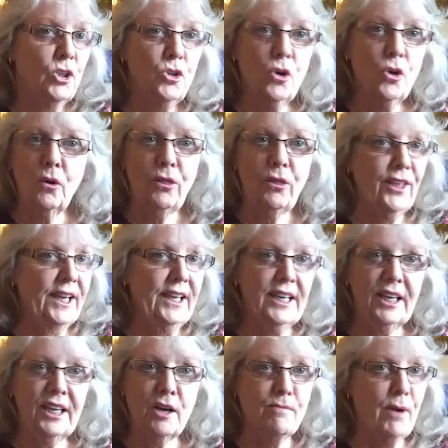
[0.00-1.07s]
not
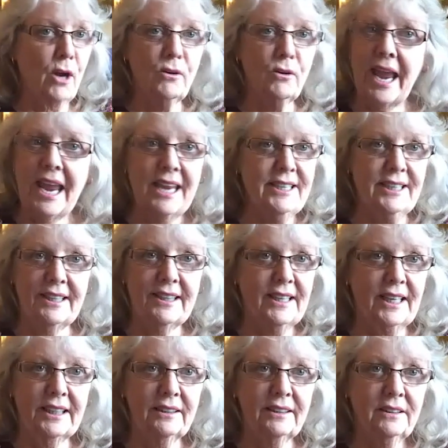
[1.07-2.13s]
thinking about
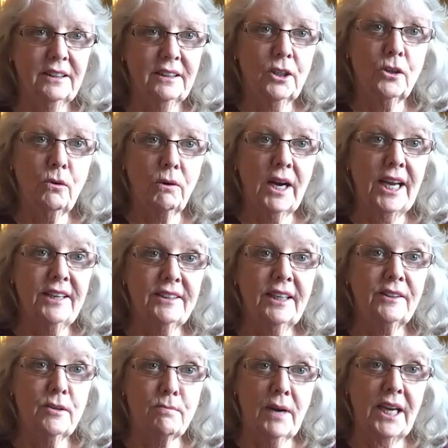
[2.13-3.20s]
anything,
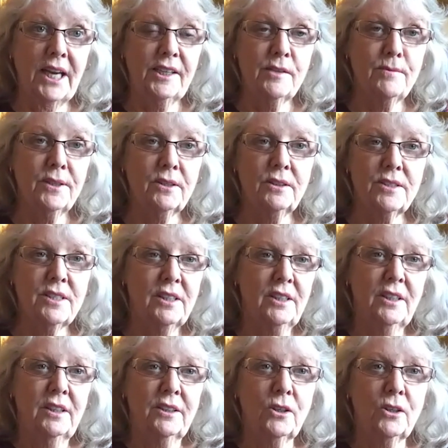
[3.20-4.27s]
quietening the mind, because
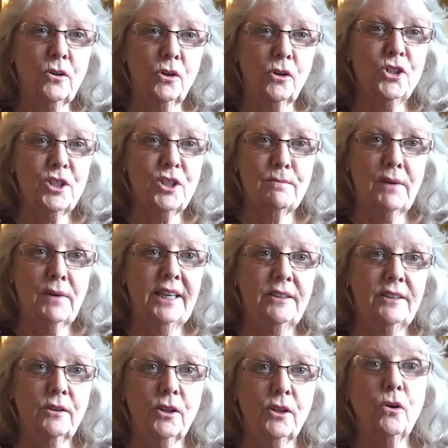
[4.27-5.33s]
the conscious
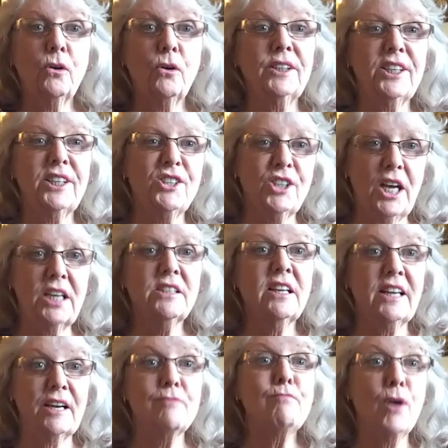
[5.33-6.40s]
mind, or they call it the
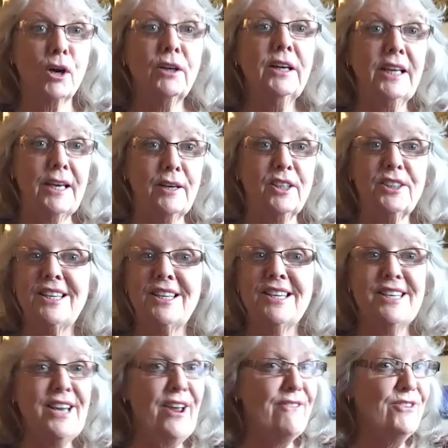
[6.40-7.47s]
chattering monkey, because it
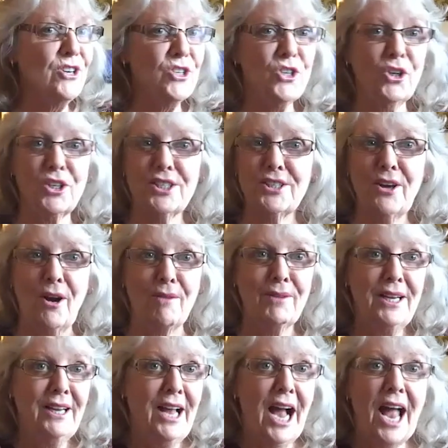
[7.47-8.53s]
never shuts up.
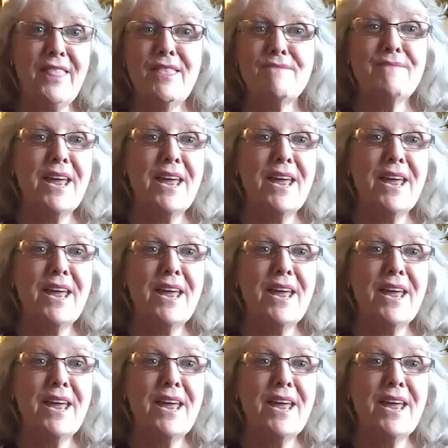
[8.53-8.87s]
And the